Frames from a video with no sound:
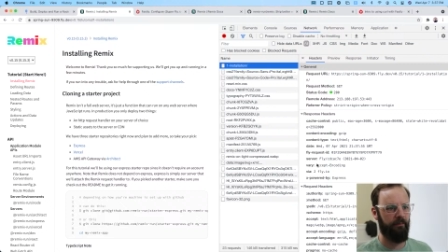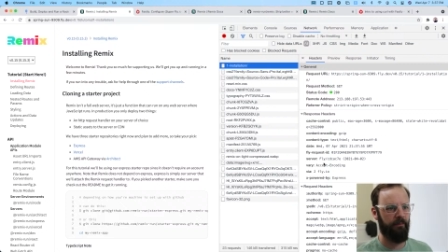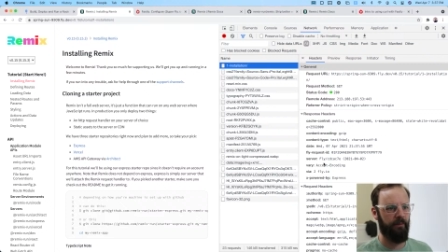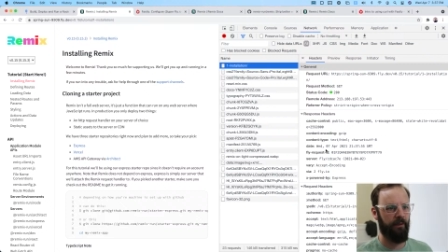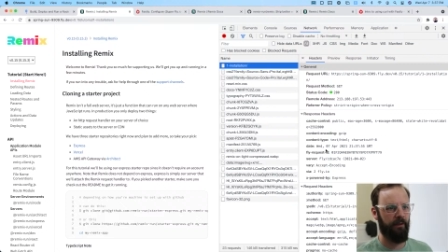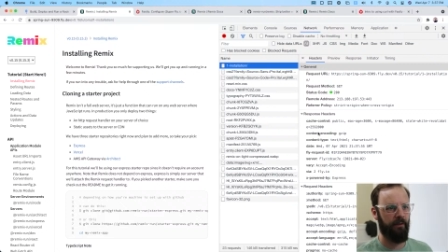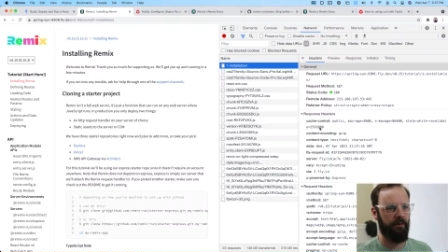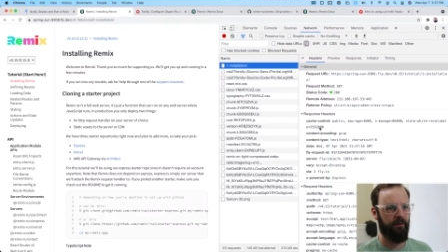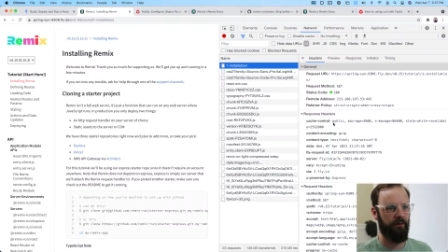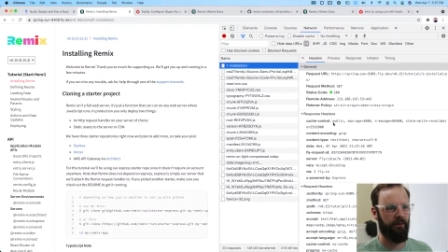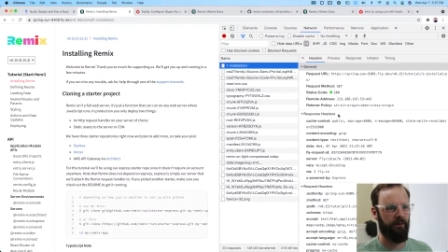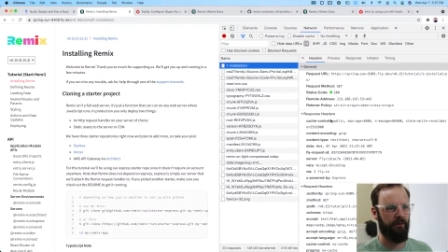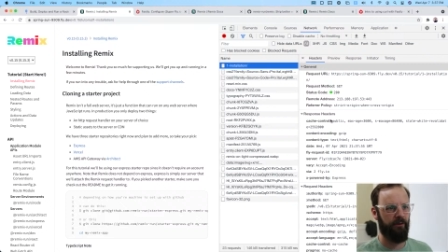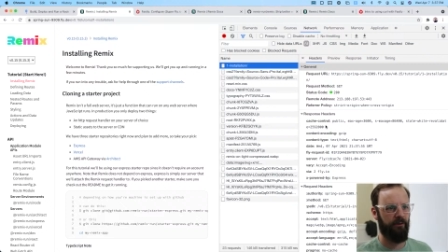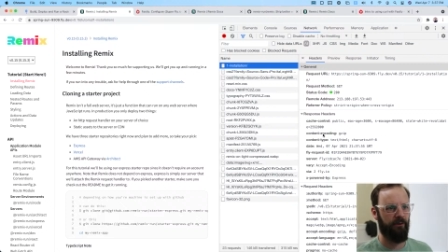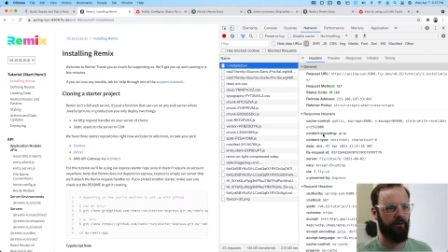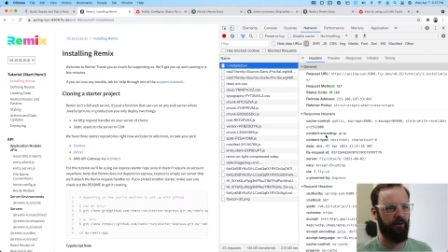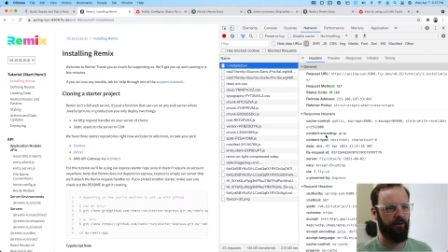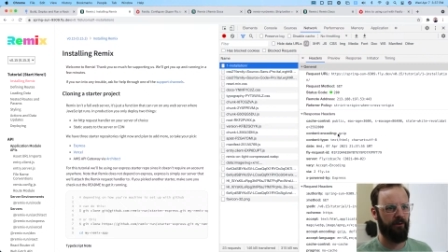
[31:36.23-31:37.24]
Because
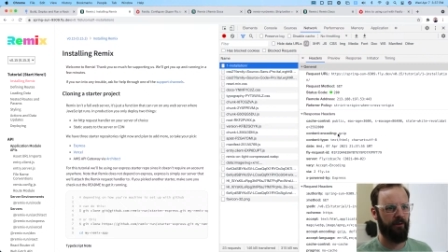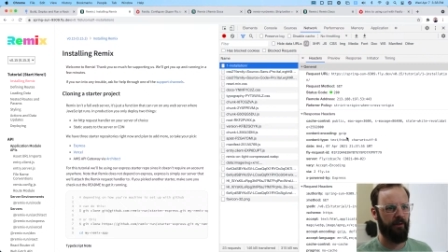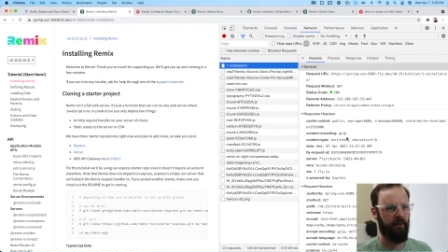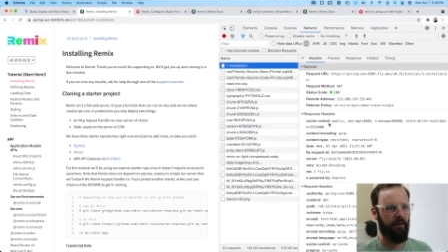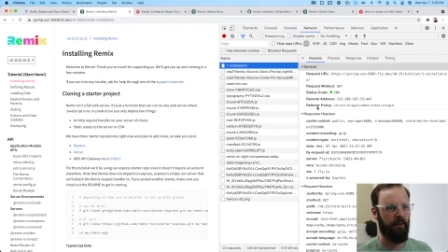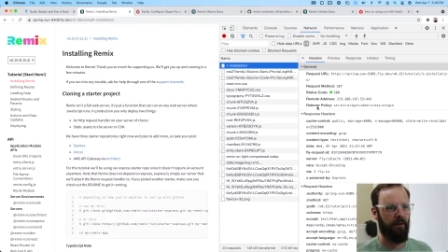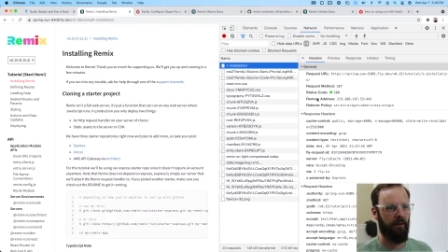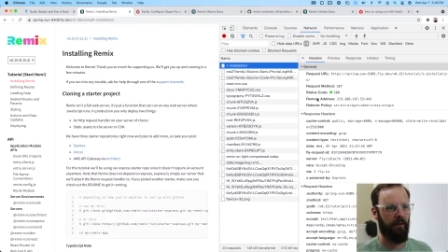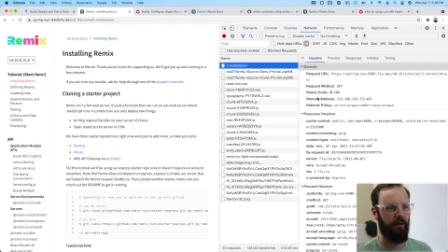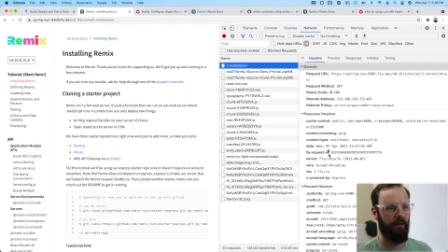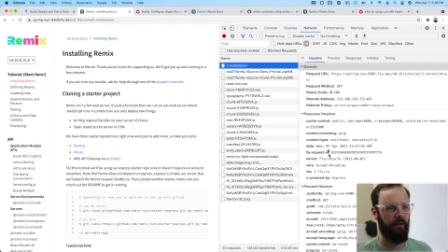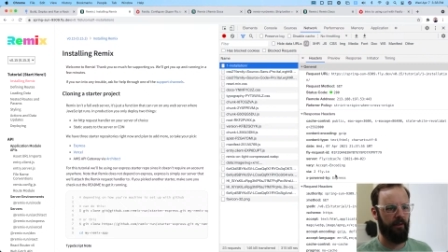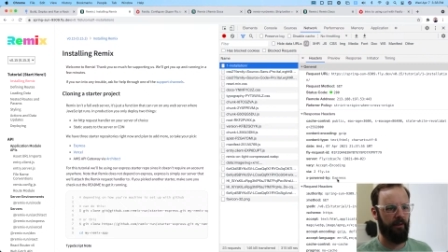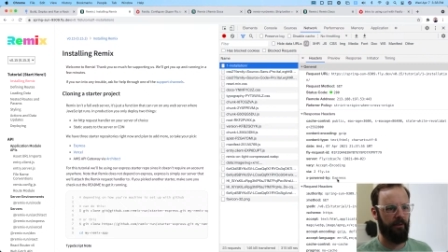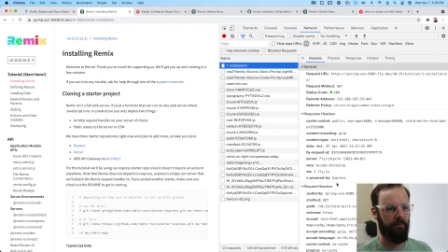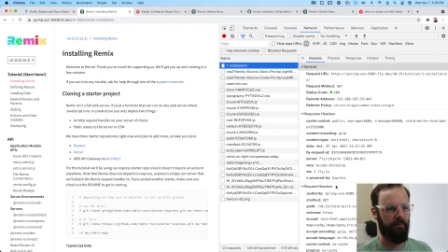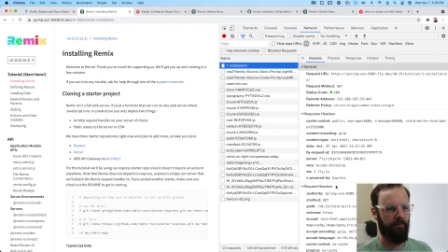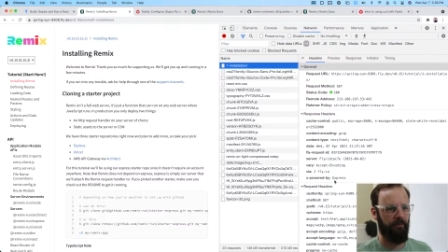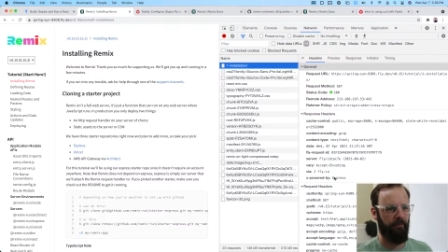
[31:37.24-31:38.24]
it's
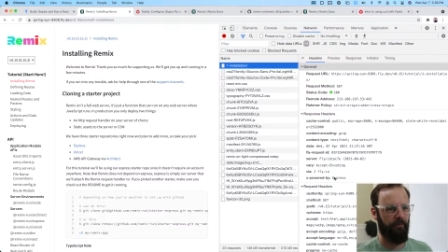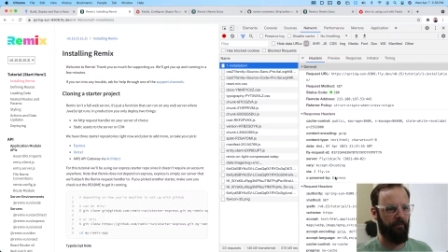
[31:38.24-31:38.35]
oh,